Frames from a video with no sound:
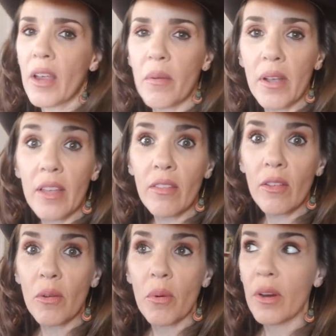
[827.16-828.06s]
well, he's
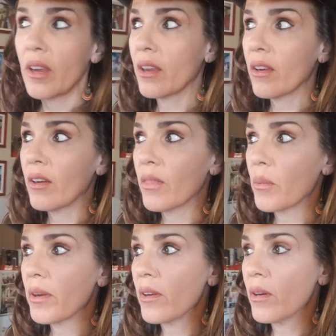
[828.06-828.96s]
still working on the
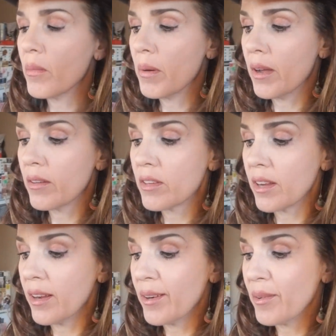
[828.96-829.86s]
window, but
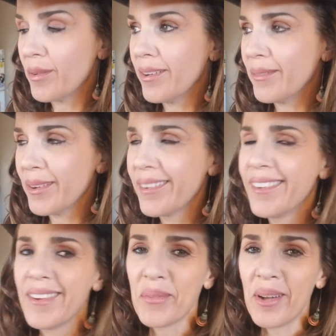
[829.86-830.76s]

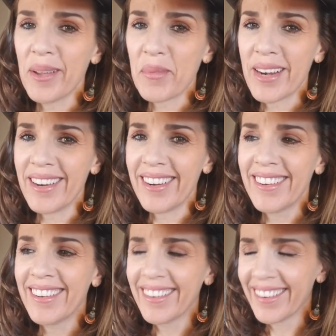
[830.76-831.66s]
while I'm waiting,
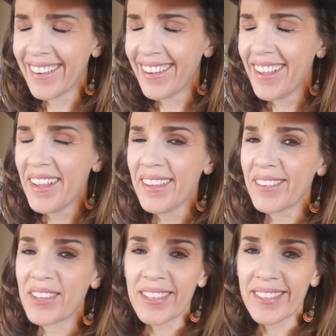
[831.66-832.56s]

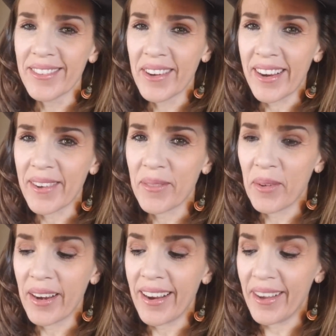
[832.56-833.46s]
just look at
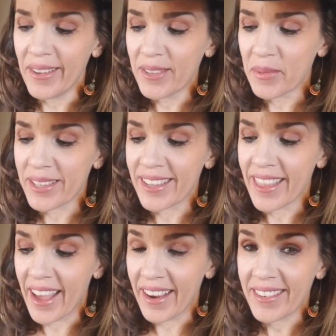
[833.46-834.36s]
what else was in
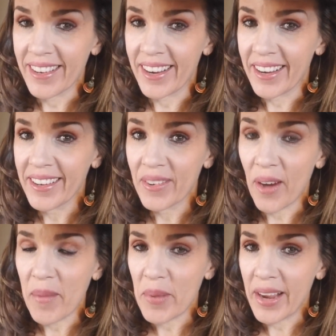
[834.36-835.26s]
that
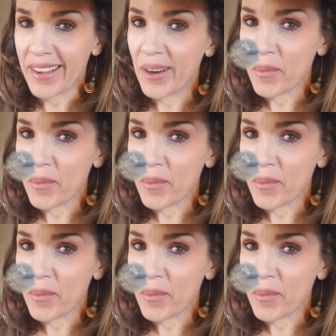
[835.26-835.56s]
grab bag care